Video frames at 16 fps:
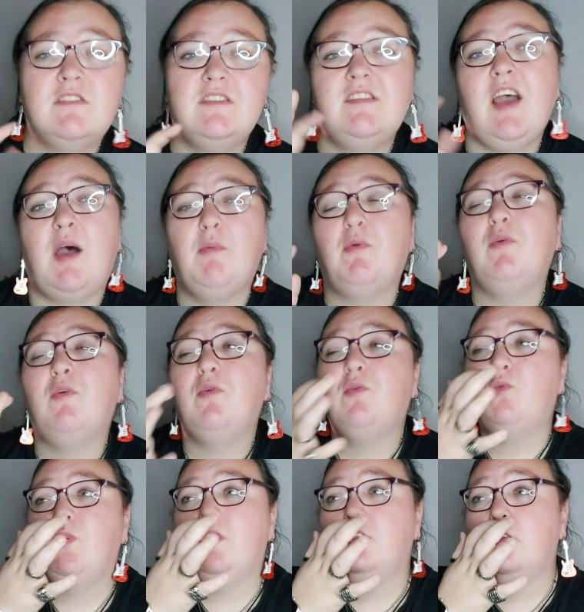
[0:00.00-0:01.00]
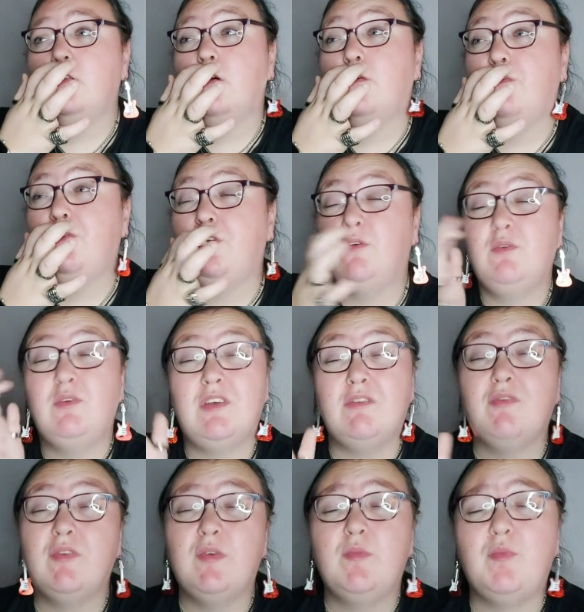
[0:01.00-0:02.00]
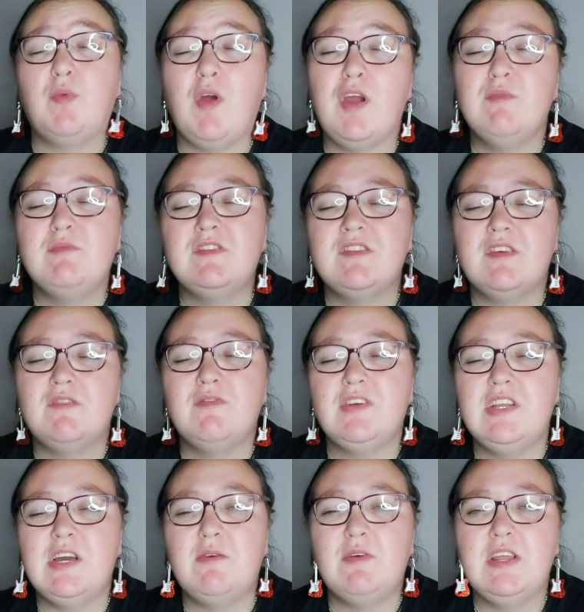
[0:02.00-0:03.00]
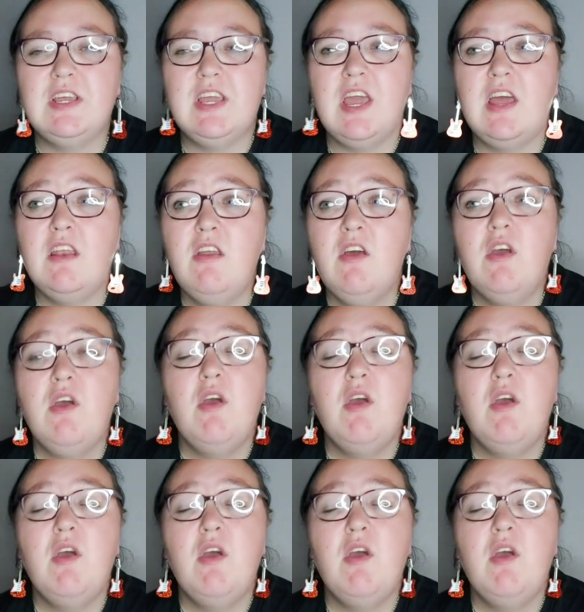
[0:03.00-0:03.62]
dabble with a few different primers every now and again,